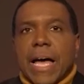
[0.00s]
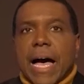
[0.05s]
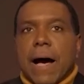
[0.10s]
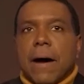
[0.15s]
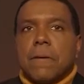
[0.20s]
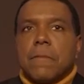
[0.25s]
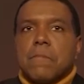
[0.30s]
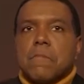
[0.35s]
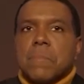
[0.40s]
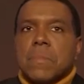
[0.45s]

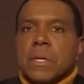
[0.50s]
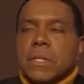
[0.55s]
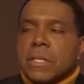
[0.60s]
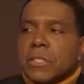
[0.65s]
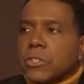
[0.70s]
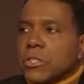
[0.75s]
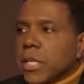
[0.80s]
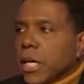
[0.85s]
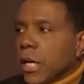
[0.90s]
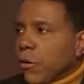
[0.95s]
Now,
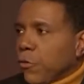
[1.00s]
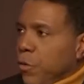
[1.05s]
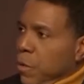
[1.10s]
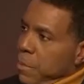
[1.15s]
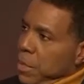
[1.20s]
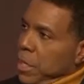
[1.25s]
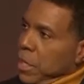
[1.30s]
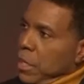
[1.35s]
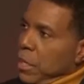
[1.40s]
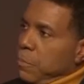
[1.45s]
let's take it
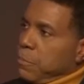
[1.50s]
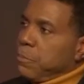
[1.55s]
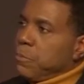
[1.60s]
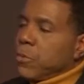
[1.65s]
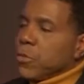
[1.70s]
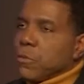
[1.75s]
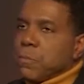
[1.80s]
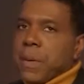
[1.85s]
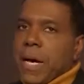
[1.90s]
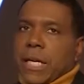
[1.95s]
from another
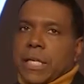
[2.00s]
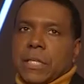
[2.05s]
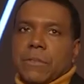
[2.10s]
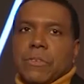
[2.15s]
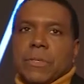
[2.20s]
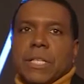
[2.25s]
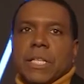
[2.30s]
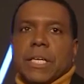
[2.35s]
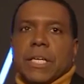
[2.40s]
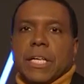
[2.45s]

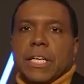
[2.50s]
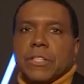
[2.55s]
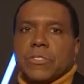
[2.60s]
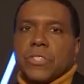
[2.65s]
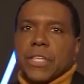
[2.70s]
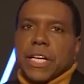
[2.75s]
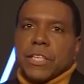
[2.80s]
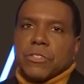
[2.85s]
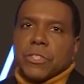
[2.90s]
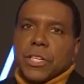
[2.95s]
perspective. He
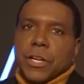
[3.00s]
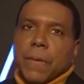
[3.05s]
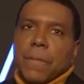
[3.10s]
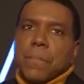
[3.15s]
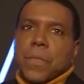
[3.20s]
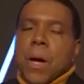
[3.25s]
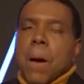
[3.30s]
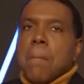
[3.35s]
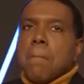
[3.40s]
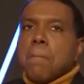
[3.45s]
says
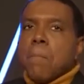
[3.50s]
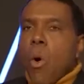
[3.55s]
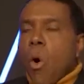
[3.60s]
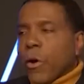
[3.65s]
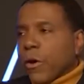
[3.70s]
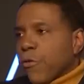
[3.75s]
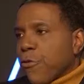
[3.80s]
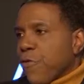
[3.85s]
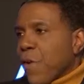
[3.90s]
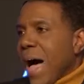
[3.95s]
here,
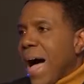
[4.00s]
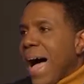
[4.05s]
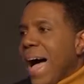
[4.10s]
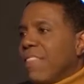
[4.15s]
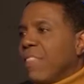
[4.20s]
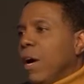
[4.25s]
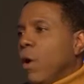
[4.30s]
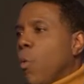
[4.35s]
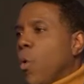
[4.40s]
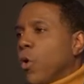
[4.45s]

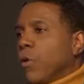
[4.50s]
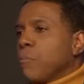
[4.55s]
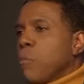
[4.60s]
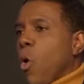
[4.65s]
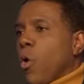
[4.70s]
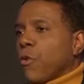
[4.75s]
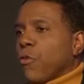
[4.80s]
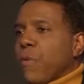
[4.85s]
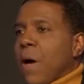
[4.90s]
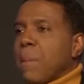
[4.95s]
mortify, that word
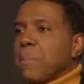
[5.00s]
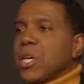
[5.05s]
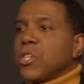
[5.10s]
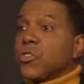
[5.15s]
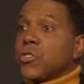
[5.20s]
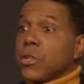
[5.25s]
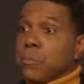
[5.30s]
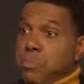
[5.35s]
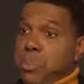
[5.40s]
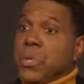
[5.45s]
mortify
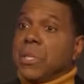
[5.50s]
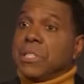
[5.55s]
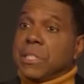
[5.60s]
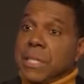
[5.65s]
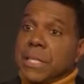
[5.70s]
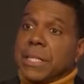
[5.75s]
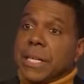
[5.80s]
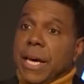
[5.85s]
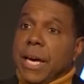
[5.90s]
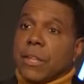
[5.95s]
means to put
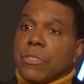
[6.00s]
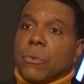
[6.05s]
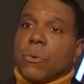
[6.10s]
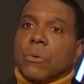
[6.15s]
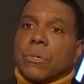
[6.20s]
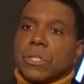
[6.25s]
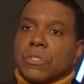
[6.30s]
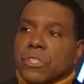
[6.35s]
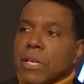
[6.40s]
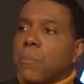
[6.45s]
to death
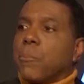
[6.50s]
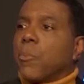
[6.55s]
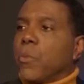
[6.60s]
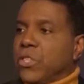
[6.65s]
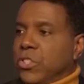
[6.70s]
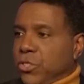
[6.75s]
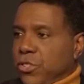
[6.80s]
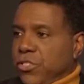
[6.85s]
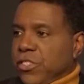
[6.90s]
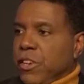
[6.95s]
or to
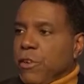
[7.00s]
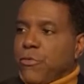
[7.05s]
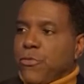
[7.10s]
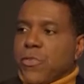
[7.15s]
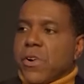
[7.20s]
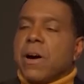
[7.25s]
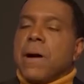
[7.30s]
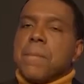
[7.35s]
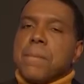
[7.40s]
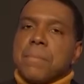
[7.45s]
separate yourself
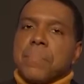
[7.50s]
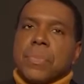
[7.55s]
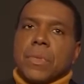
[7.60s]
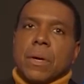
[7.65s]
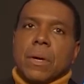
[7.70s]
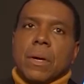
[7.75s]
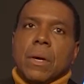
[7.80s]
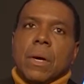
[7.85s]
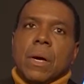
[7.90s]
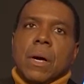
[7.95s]
from.
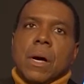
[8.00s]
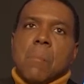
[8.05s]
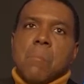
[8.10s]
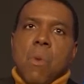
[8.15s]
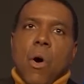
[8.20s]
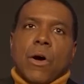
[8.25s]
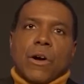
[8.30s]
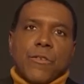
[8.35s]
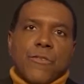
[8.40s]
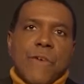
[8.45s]

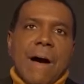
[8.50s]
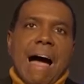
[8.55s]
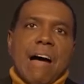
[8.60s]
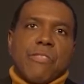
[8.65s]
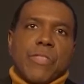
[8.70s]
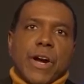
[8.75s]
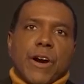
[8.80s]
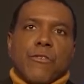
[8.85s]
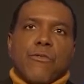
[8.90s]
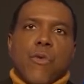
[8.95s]

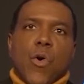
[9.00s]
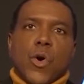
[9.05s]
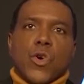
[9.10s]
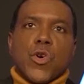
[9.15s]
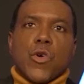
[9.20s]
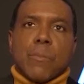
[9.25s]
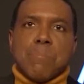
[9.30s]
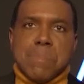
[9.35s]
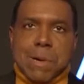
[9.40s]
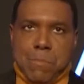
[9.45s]
Mortify, therefore,
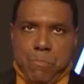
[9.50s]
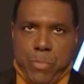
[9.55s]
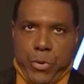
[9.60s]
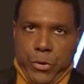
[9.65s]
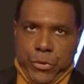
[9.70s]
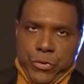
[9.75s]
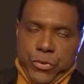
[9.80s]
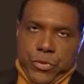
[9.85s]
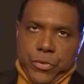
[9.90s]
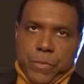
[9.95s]
your
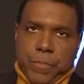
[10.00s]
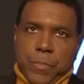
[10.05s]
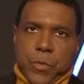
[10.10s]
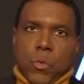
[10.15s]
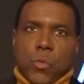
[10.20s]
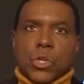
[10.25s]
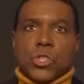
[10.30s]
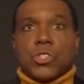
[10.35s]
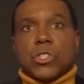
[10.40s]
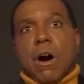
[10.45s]
members,
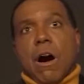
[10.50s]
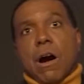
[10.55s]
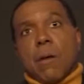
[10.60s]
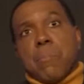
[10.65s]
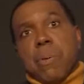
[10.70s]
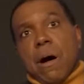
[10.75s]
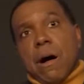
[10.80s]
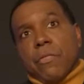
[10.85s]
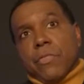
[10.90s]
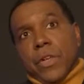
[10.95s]
which are
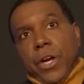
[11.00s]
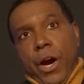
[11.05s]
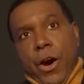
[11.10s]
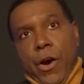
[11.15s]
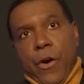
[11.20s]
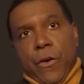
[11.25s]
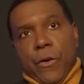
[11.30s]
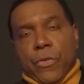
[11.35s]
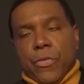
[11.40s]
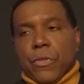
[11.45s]
upon the
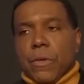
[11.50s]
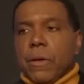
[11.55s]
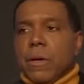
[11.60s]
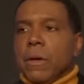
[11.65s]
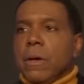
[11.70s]
earth.